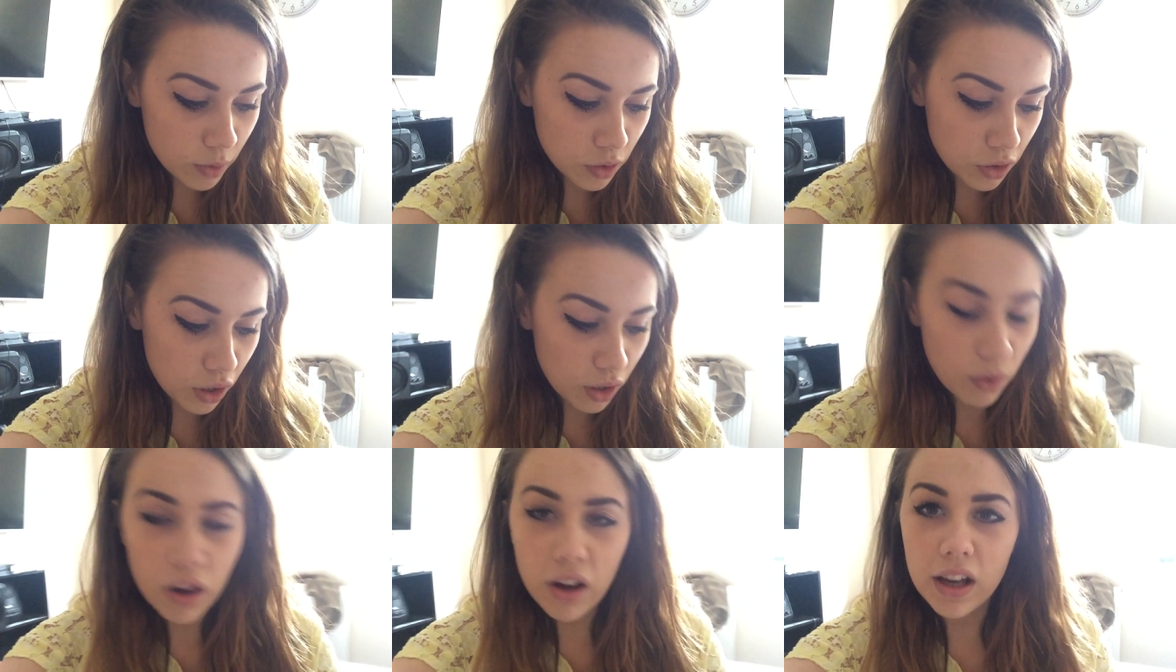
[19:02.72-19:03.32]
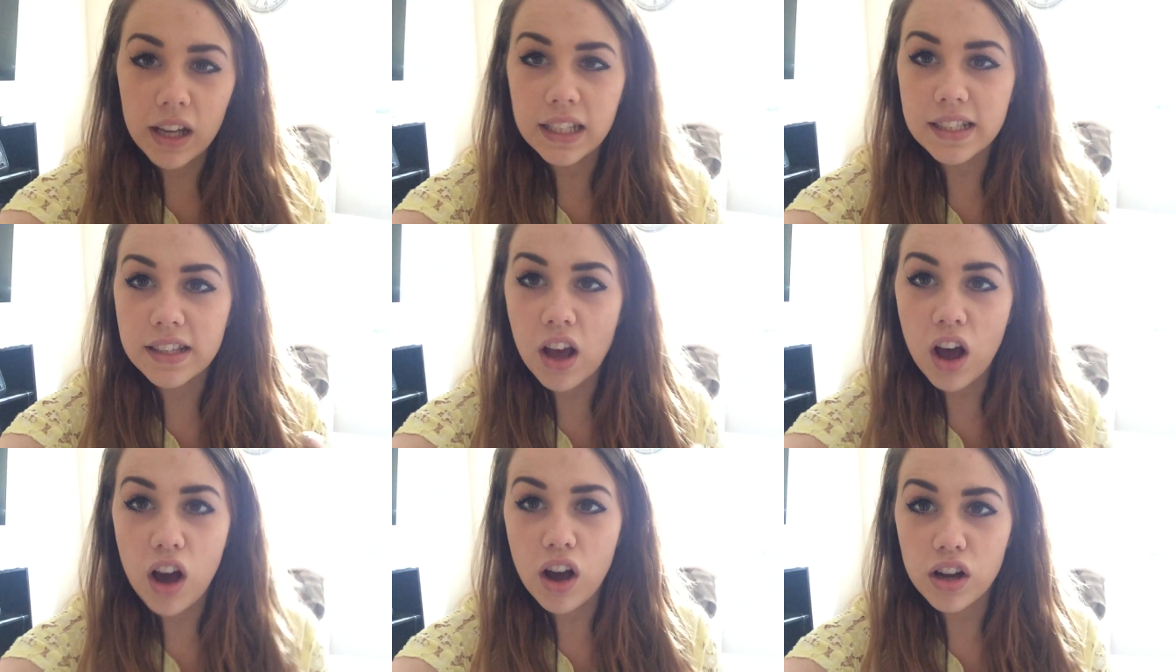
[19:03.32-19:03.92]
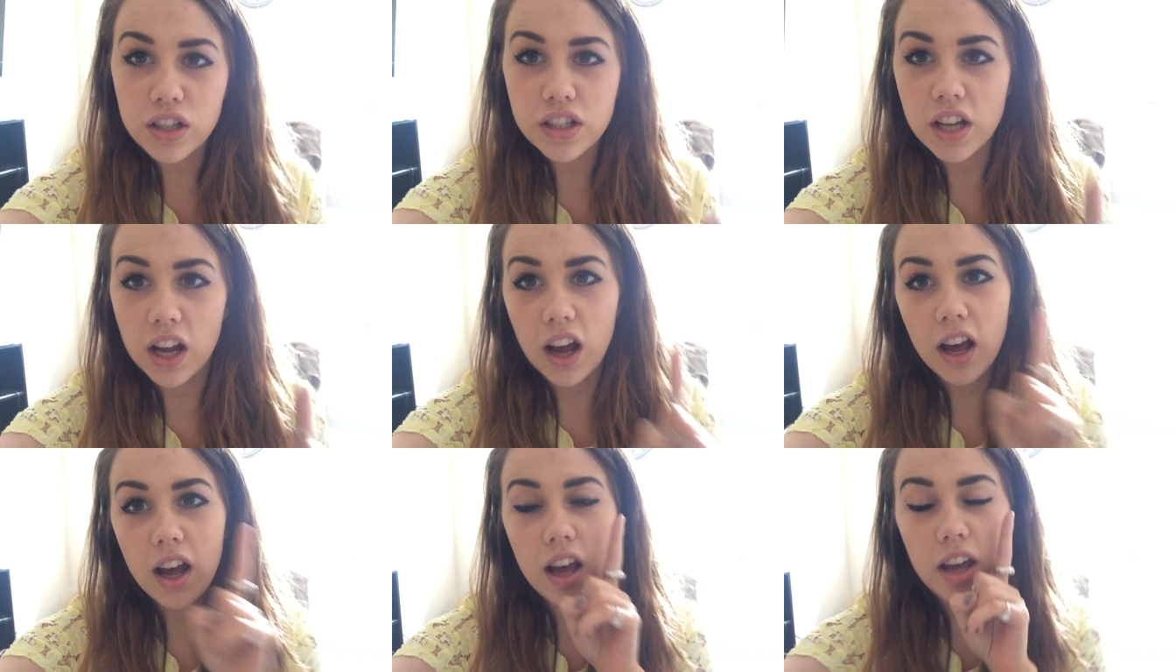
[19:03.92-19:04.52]
with two eyes
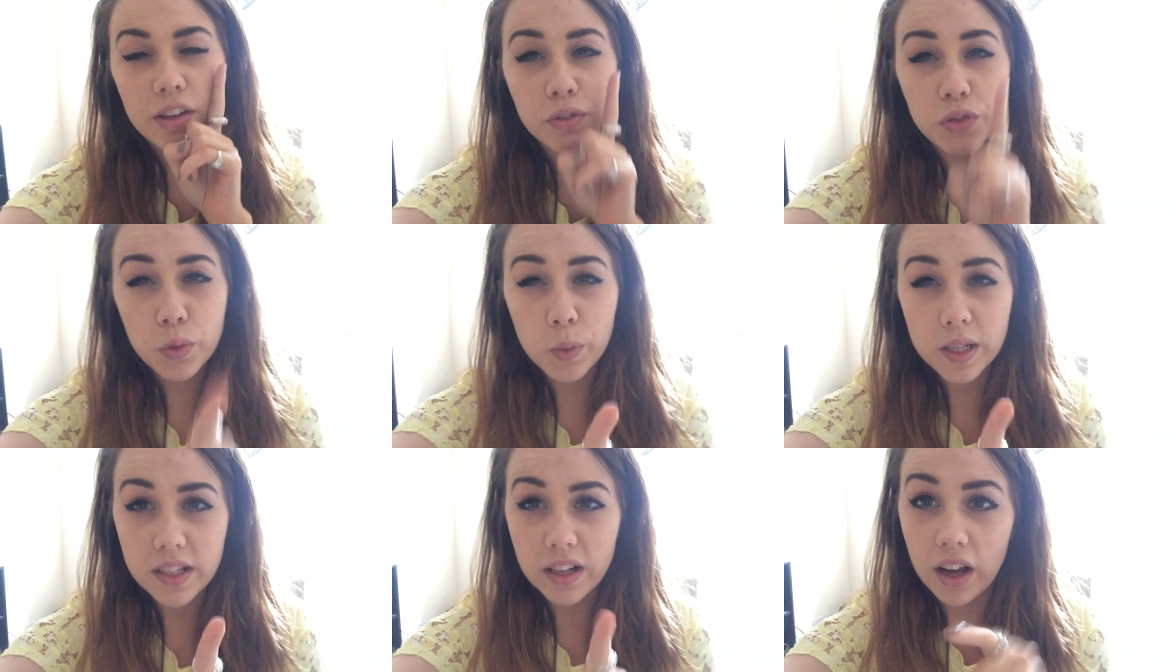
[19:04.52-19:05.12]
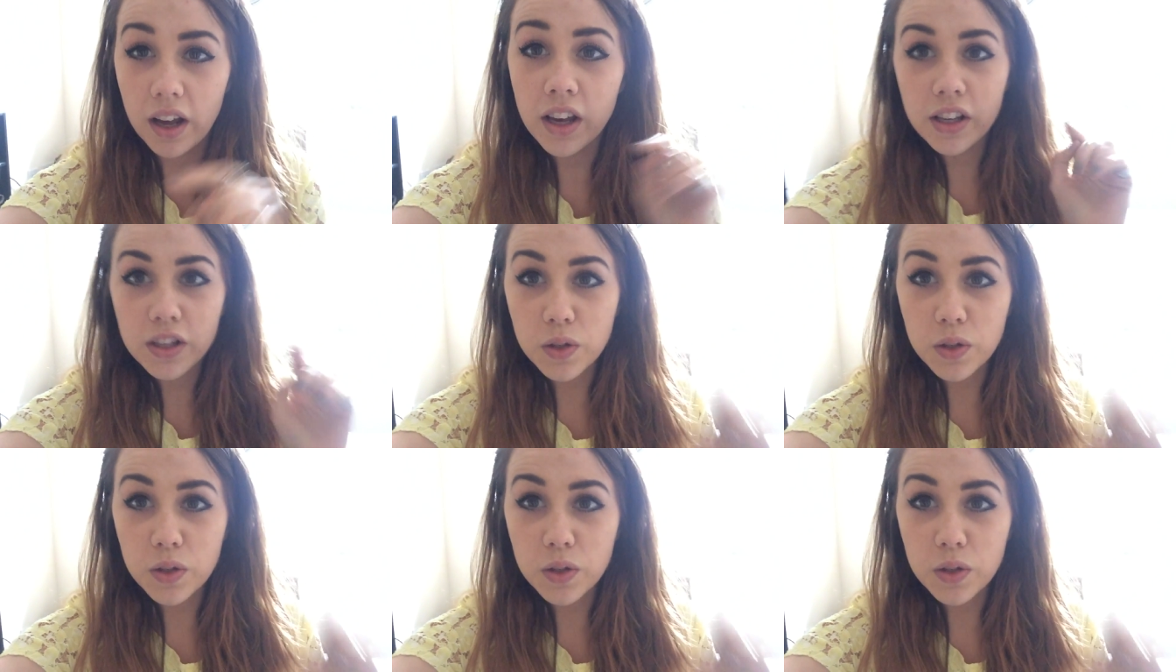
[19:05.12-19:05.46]
Carter on Twitter.